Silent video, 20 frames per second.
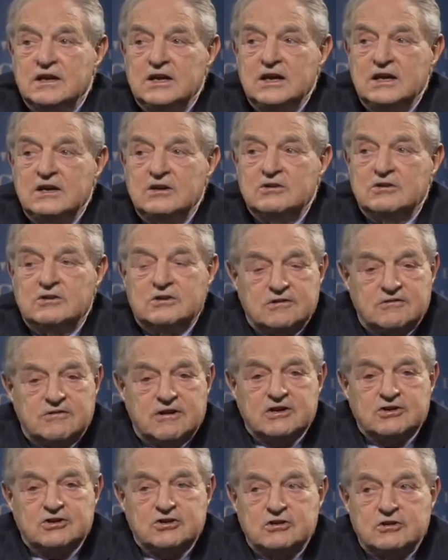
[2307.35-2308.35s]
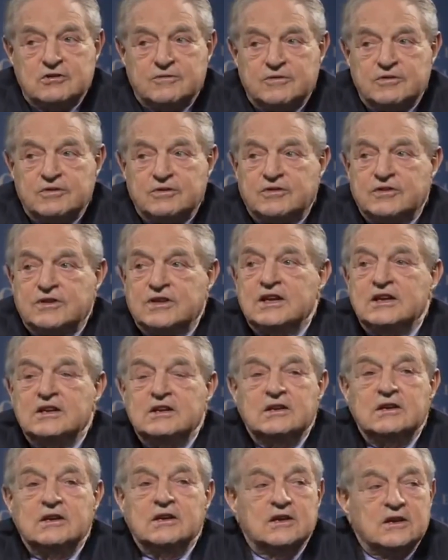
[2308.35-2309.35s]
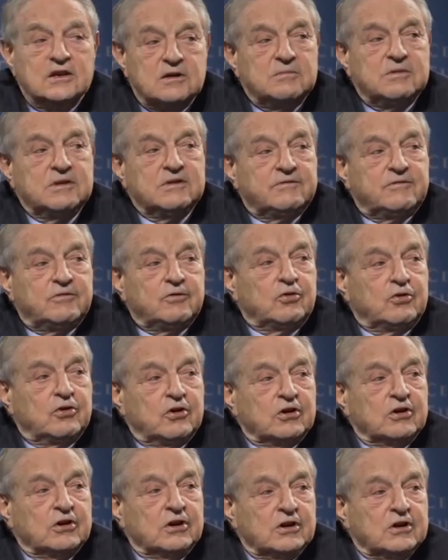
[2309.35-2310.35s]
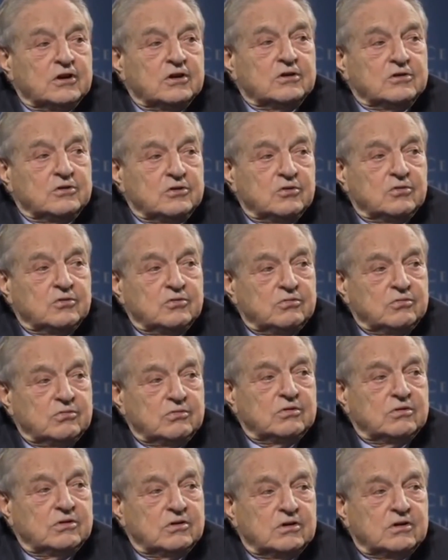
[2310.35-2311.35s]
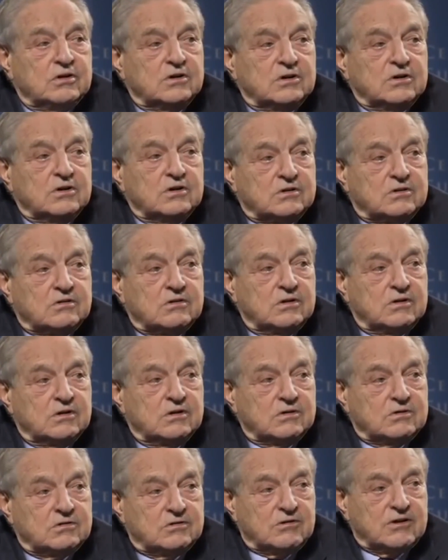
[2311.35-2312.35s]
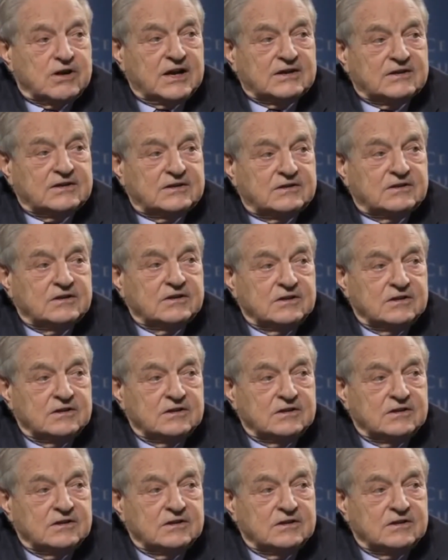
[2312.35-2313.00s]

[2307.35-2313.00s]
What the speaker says: in the direction of the skid before you correct